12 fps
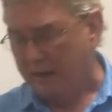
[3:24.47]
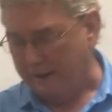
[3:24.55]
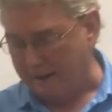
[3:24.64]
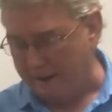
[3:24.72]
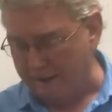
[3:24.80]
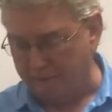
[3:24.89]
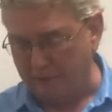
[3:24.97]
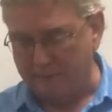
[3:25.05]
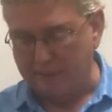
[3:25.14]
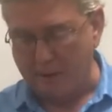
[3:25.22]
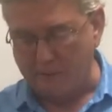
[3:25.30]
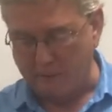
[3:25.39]
Now flip
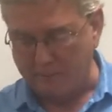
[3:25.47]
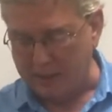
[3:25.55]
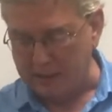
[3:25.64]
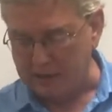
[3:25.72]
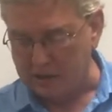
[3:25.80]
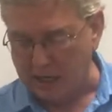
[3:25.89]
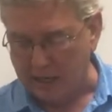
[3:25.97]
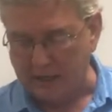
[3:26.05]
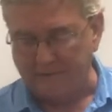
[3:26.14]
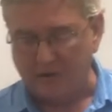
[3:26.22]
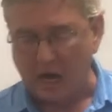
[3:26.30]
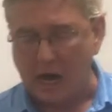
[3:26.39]
over to page
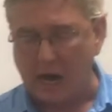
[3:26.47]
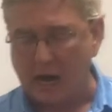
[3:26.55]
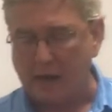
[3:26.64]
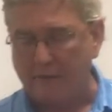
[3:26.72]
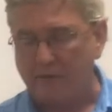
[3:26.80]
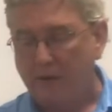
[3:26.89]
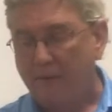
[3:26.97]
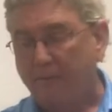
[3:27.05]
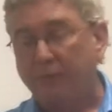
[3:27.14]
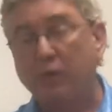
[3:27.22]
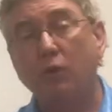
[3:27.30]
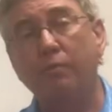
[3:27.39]
95,
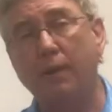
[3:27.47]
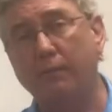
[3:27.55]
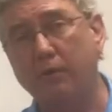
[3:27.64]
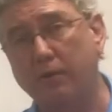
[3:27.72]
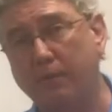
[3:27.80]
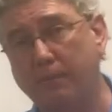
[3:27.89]
remembering the